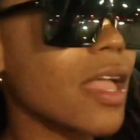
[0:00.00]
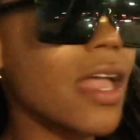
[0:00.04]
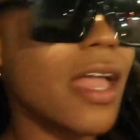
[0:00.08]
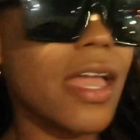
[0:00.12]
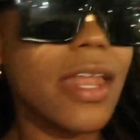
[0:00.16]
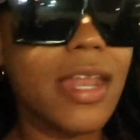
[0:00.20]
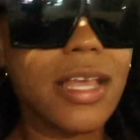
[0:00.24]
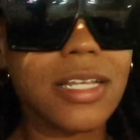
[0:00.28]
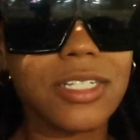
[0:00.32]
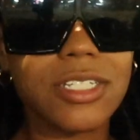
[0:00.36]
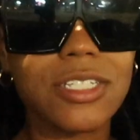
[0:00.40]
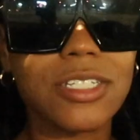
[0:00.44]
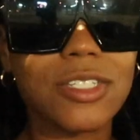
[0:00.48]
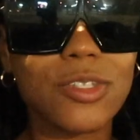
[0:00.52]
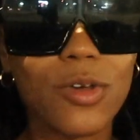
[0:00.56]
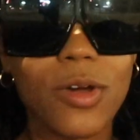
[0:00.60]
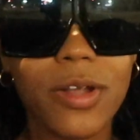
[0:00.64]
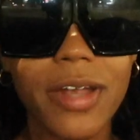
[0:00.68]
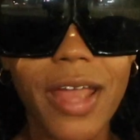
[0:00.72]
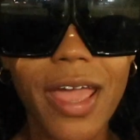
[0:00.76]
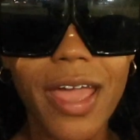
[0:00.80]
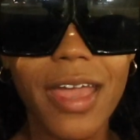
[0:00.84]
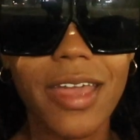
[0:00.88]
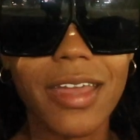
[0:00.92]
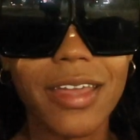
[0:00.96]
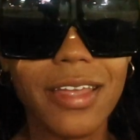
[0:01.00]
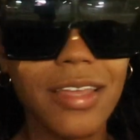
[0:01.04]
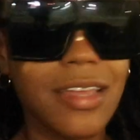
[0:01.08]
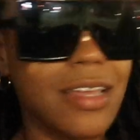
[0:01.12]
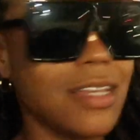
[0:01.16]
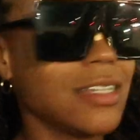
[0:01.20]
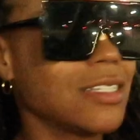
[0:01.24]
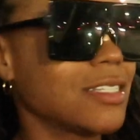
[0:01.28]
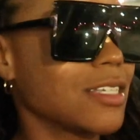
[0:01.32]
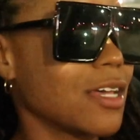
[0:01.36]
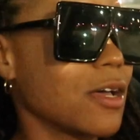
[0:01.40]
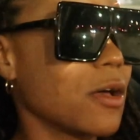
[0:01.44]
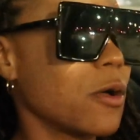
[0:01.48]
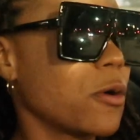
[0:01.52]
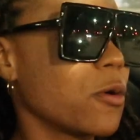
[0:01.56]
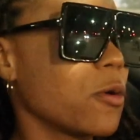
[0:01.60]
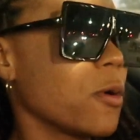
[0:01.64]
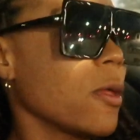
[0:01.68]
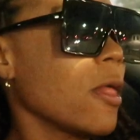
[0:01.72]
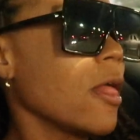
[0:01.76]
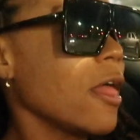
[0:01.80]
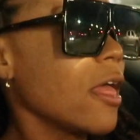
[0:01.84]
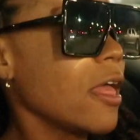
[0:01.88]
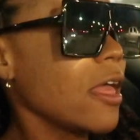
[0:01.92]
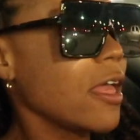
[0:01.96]
And that's just on that.
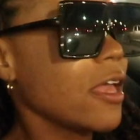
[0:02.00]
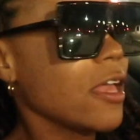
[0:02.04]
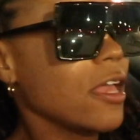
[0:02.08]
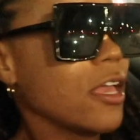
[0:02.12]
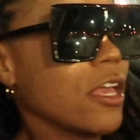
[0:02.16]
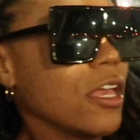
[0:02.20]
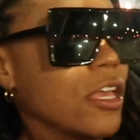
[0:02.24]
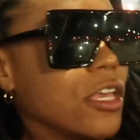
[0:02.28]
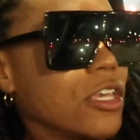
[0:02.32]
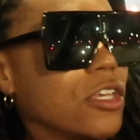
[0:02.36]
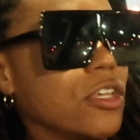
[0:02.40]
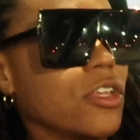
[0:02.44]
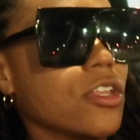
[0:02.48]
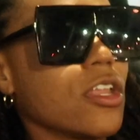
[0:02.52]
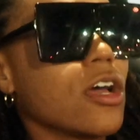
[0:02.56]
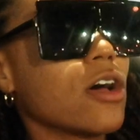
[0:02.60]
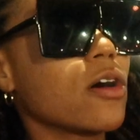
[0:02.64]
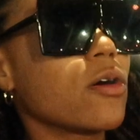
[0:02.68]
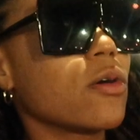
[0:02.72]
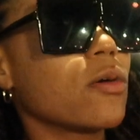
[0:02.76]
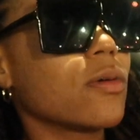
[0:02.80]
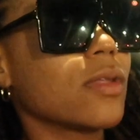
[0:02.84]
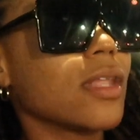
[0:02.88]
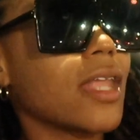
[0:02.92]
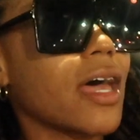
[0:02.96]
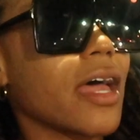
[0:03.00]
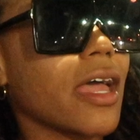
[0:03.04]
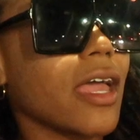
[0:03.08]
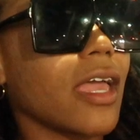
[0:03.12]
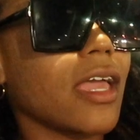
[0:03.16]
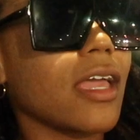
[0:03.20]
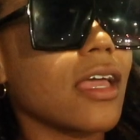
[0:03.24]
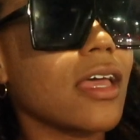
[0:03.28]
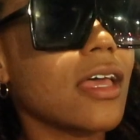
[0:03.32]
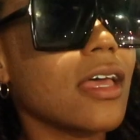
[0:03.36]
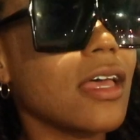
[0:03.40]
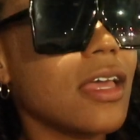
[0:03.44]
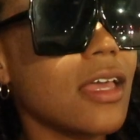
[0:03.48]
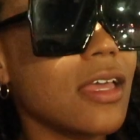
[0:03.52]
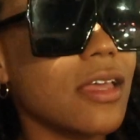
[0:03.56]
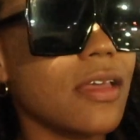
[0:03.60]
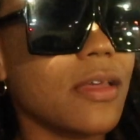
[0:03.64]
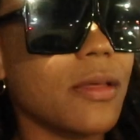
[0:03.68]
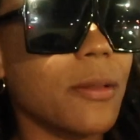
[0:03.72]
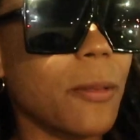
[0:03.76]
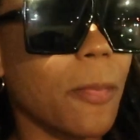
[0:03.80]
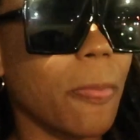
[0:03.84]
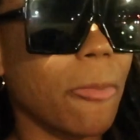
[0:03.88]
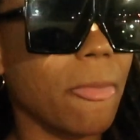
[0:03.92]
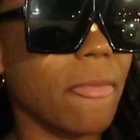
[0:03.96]
So, you know, like
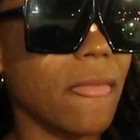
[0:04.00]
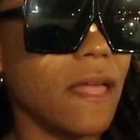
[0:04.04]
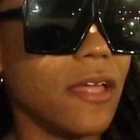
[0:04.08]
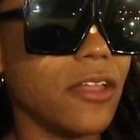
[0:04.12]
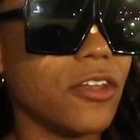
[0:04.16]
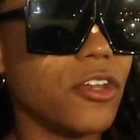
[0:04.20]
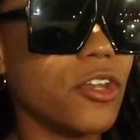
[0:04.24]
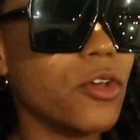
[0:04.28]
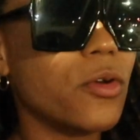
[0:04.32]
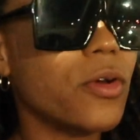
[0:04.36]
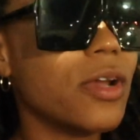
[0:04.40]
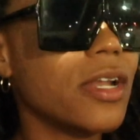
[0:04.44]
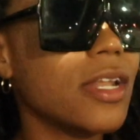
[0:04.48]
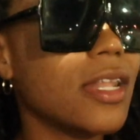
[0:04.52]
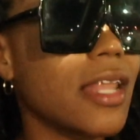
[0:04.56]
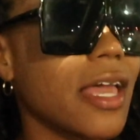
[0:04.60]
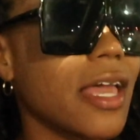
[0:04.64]
during